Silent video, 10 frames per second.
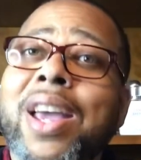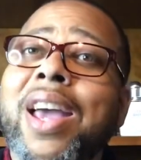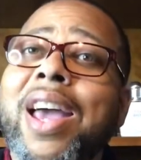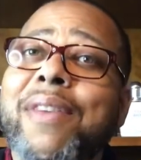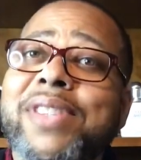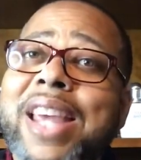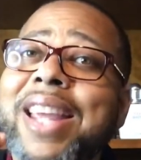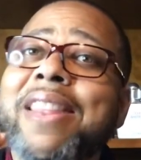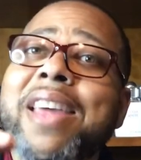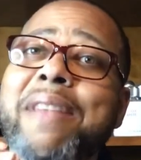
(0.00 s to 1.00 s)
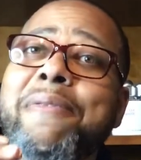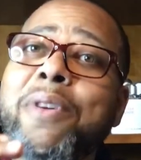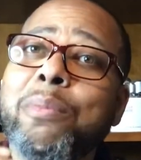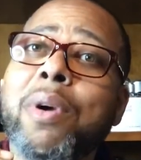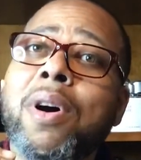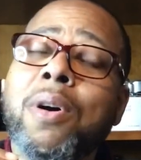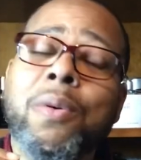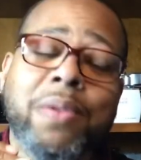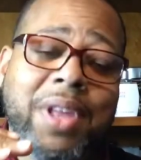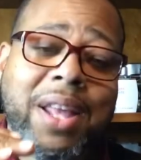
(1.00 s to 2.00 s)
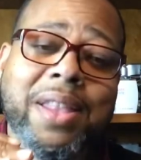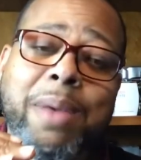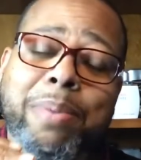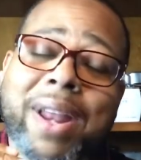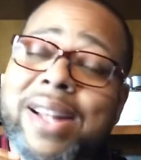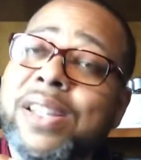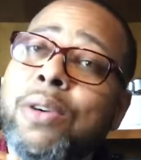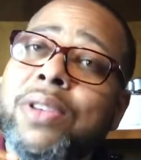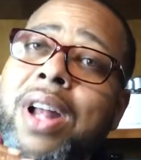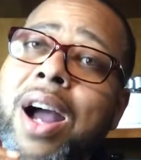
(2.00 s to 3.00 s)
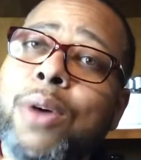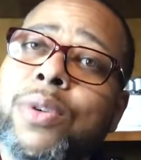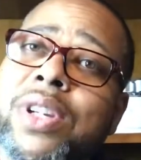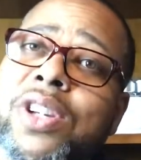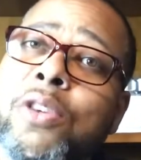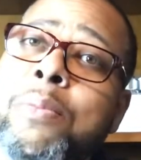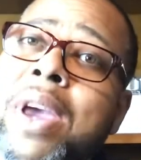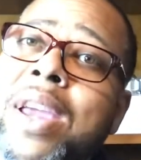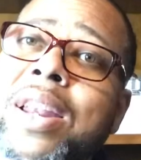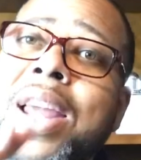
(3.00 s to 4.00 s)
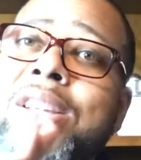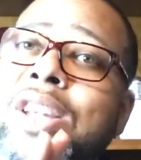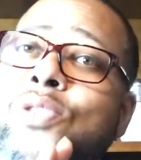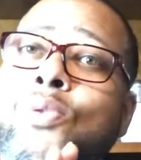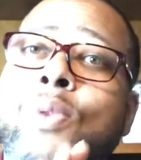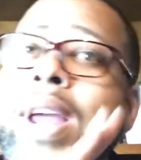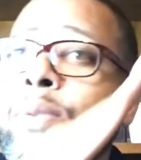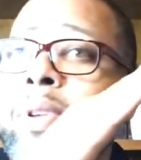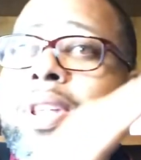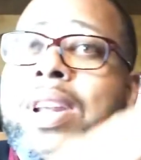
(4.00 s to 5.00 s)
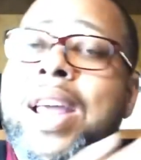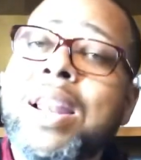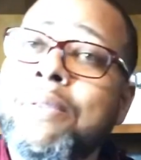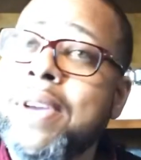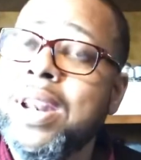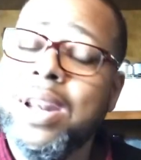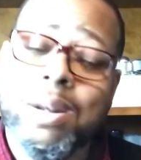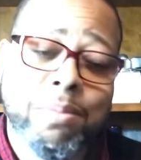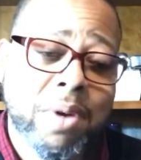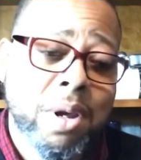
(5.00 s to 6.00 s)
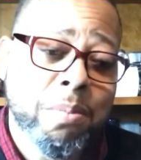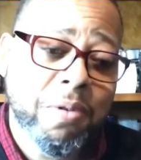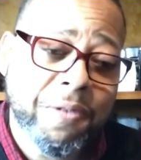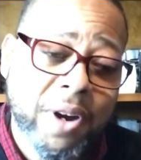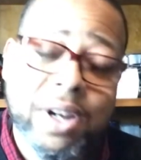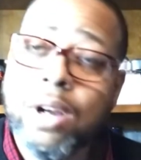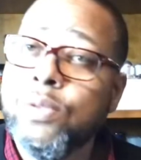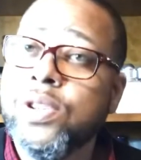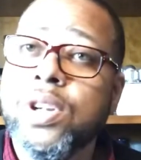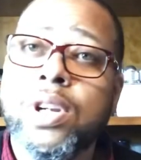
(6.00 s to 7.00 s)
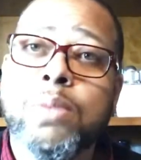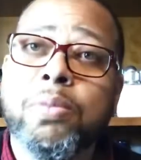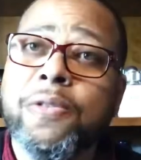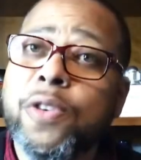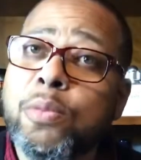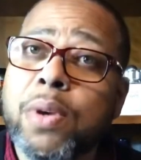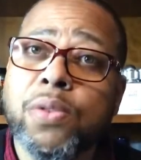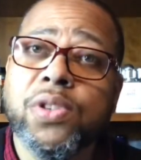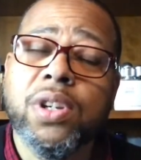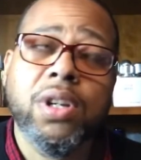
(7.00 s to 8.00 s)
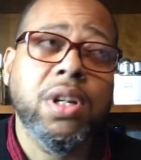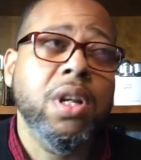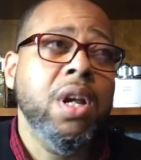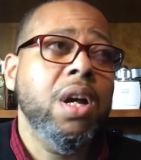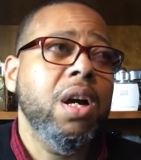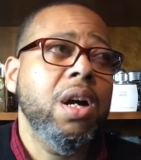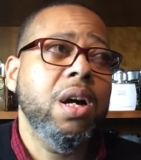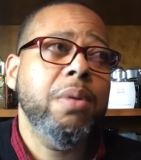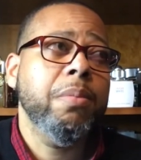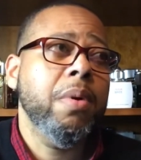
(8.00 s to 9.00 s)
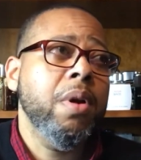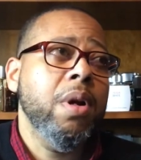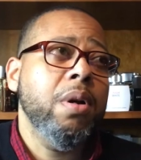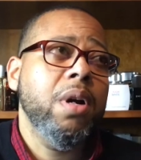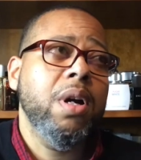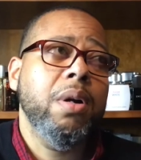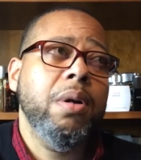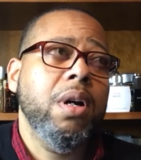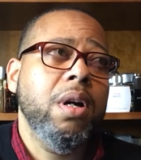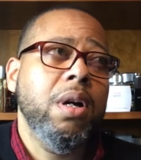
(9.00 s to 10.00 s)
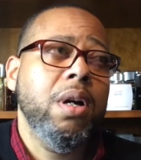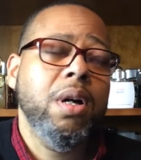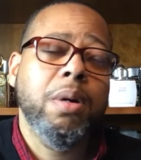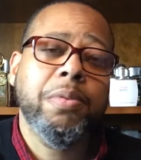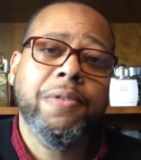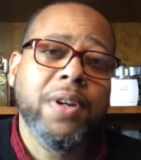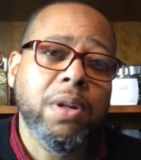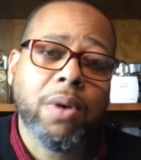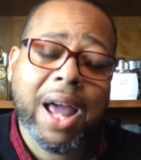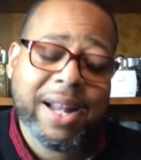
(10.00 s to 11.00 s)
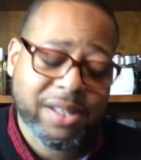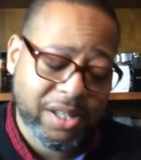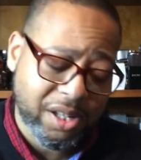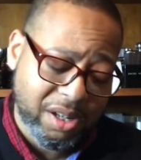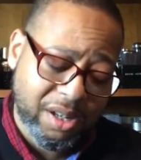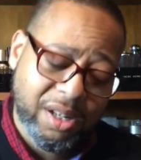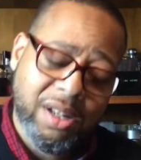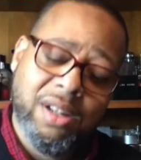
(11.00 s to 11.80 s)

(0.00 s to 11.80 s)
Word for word: have taken that football, that, that plateau that Acqua Gio made and just ran with it and elevated it. Profondo's good. Profumo's good. Uh, uh, uh, uh, Profondo Lights is good.